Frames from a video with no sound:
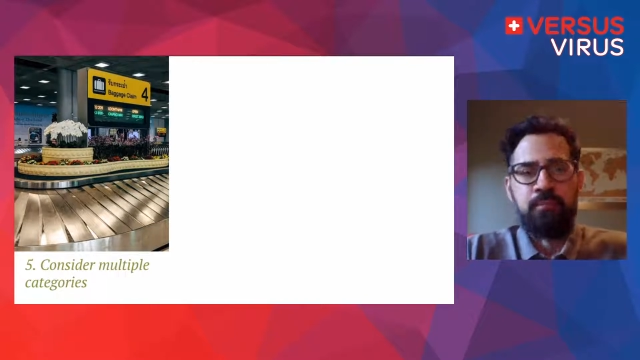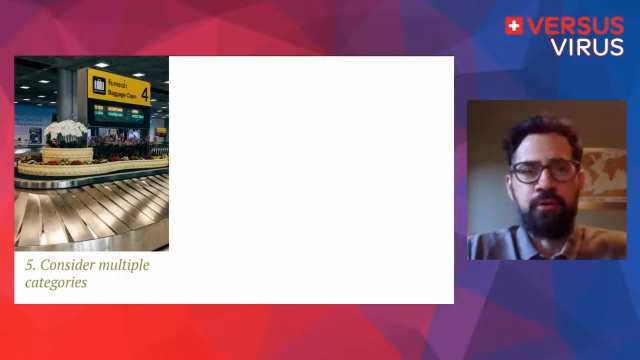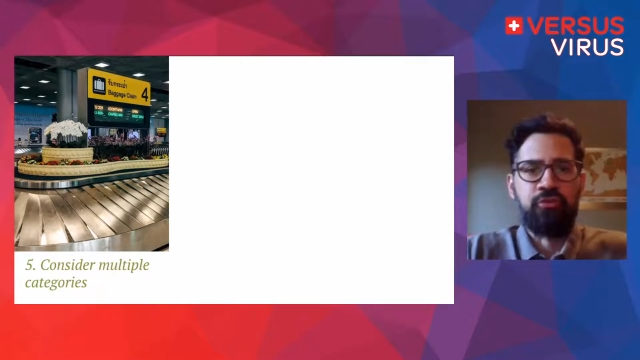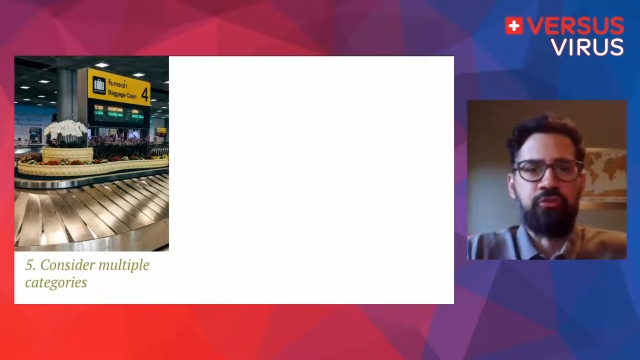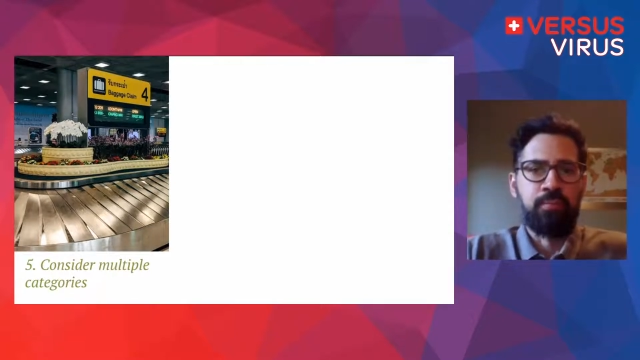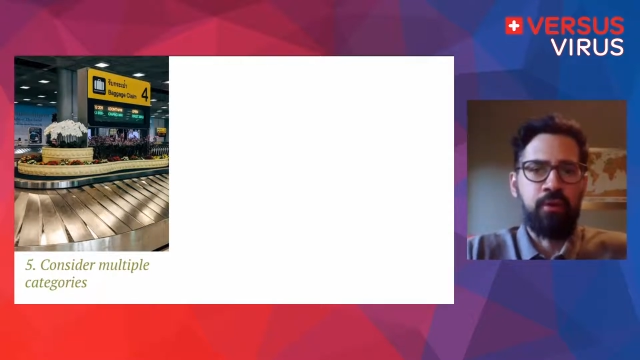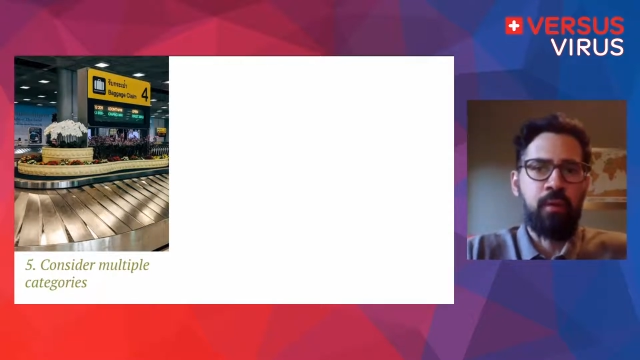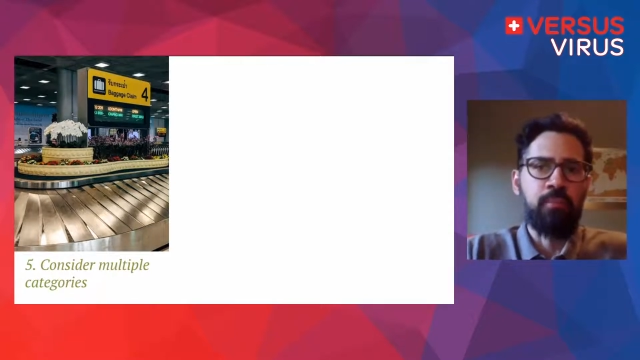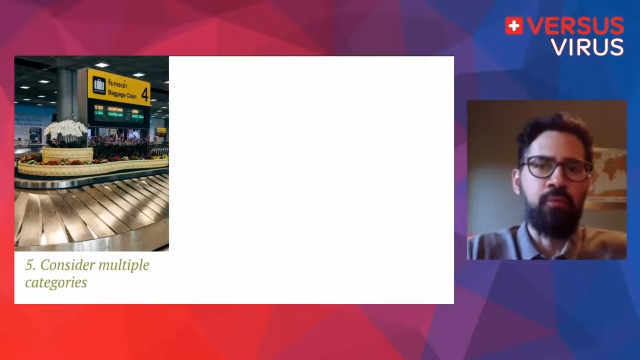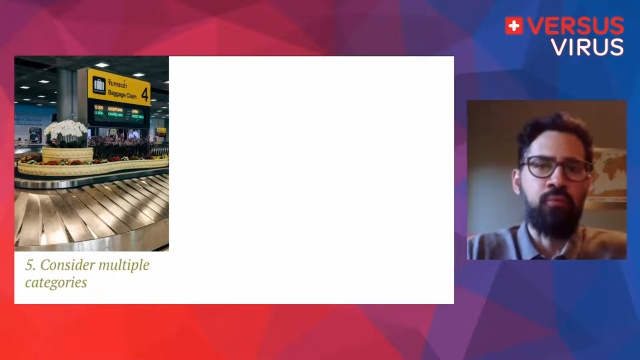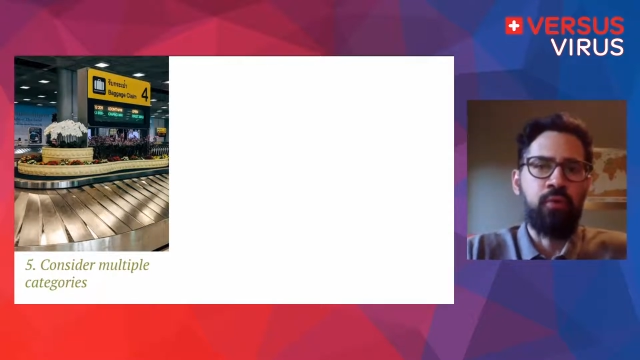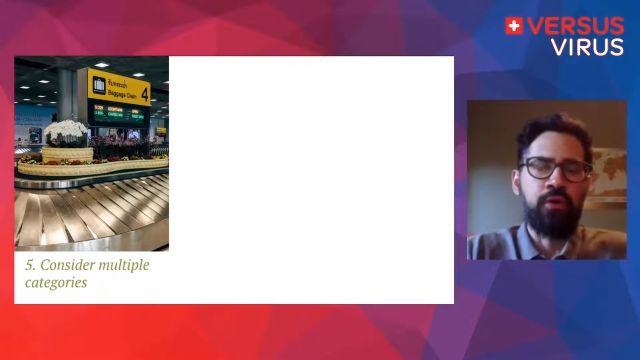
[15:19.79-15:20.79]
because the
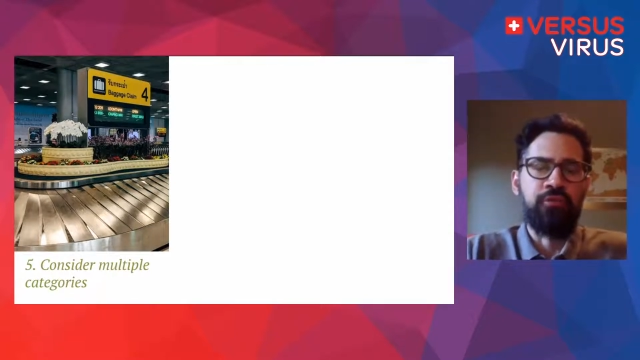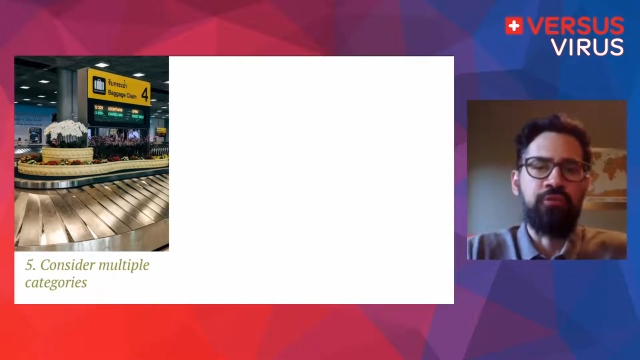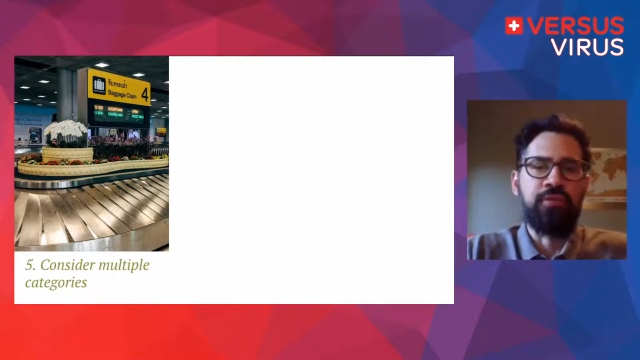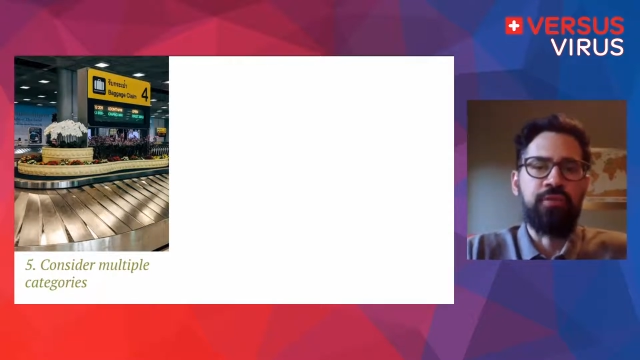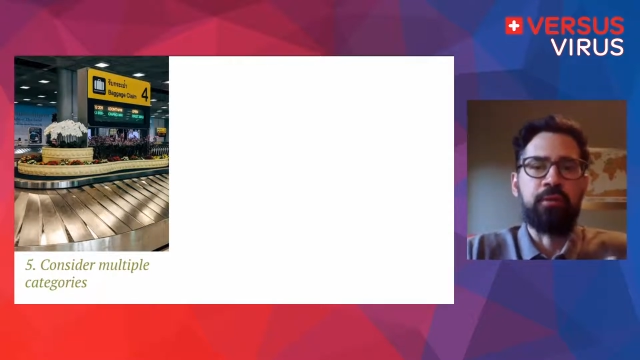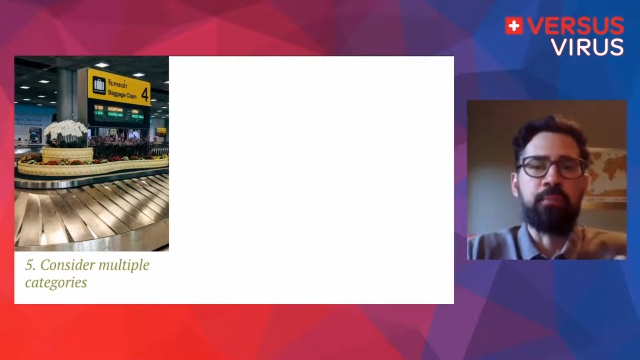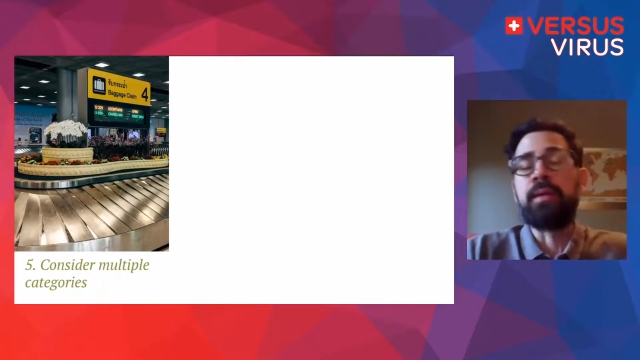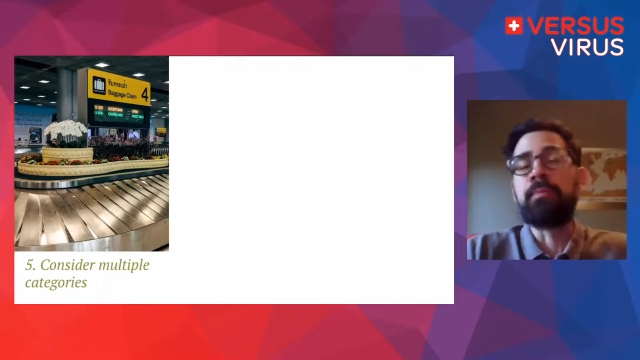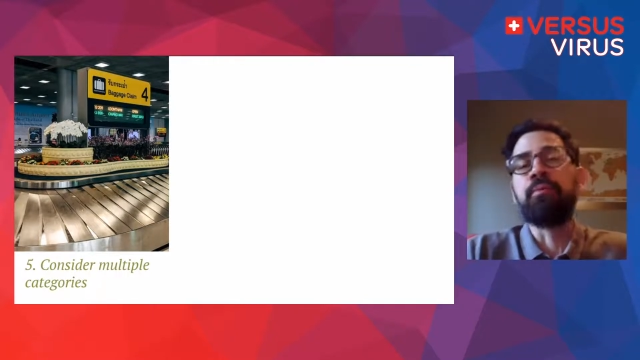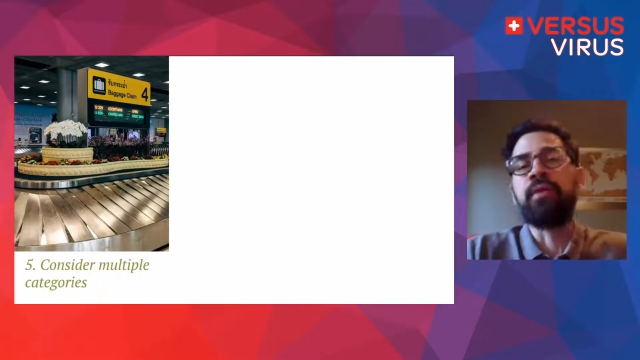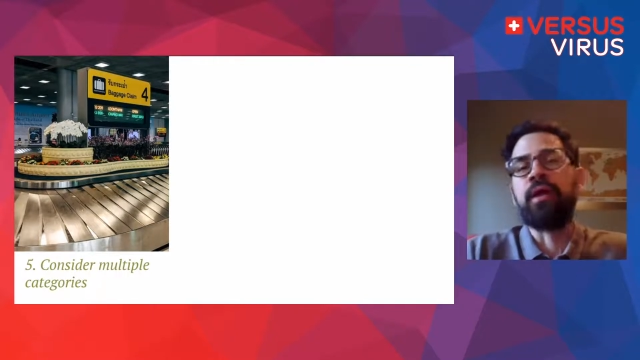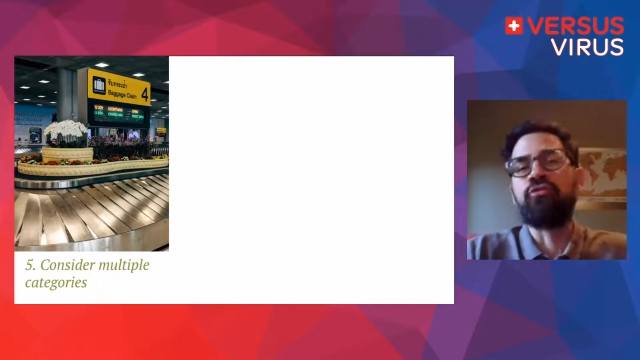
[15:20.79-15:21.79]
problem was that
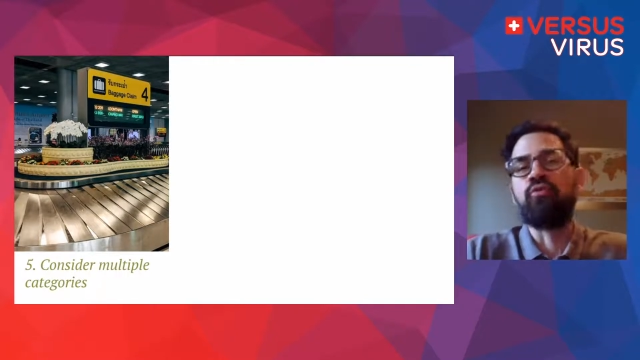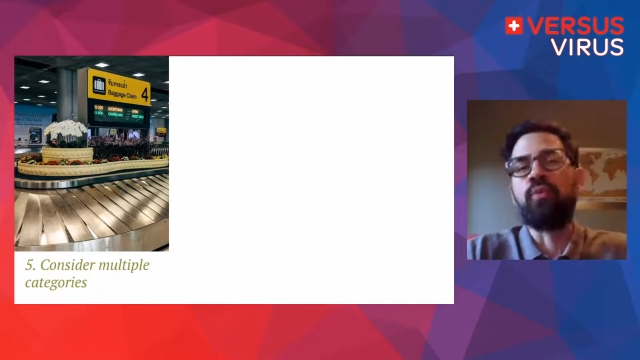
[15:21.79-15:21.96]
people had